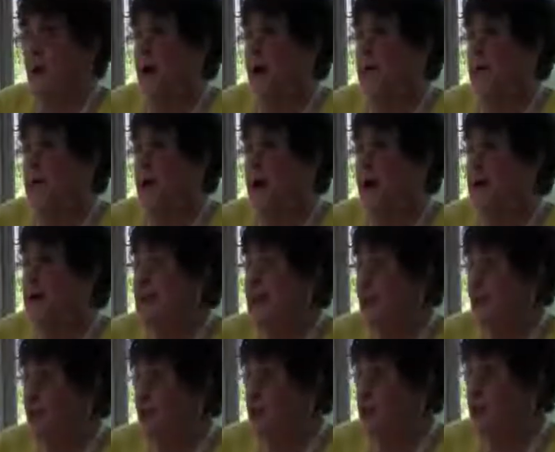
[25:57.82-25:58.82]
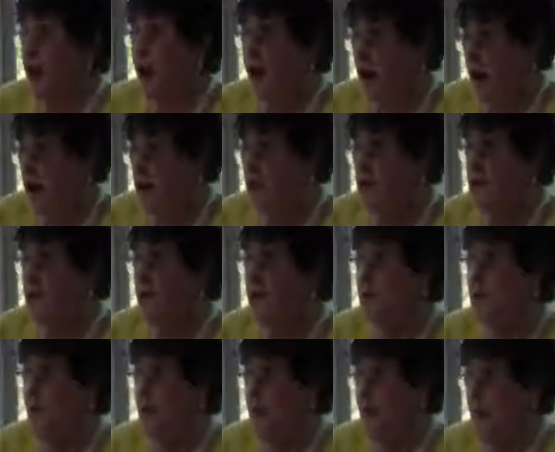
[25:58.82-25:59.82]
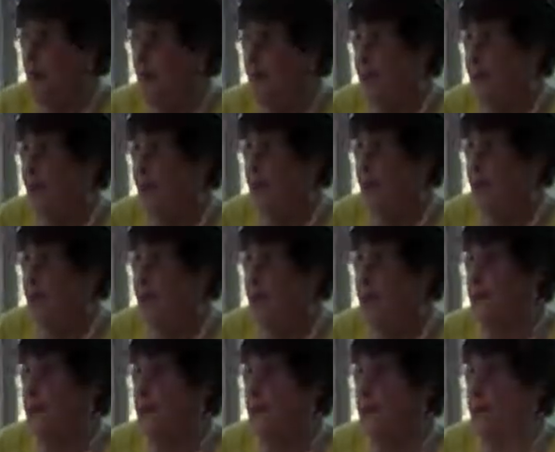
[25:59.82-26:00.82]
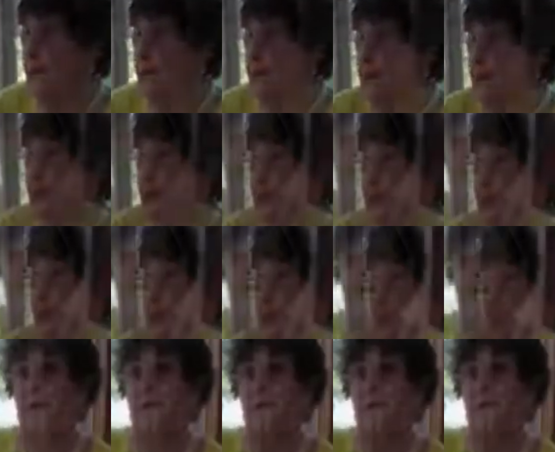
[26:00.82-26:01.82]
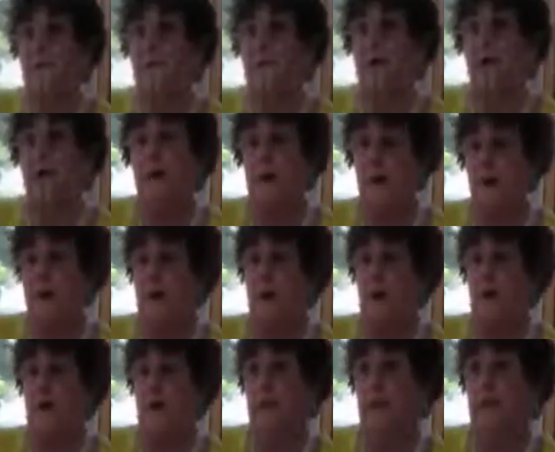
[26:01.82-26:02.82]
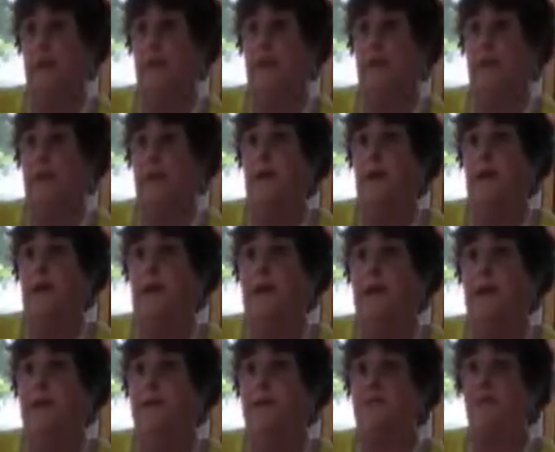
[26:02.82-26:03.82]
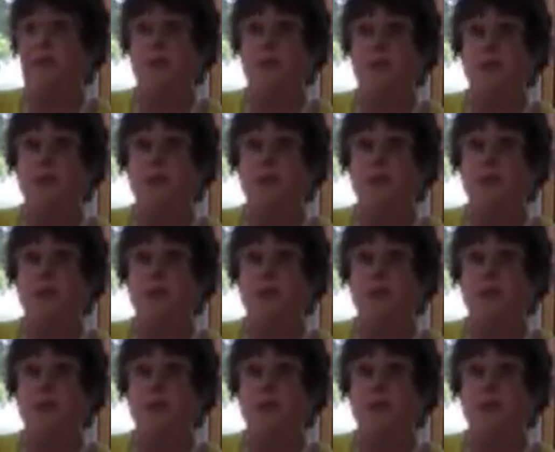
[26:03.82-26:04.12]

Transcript: I never talked to them about the company, because the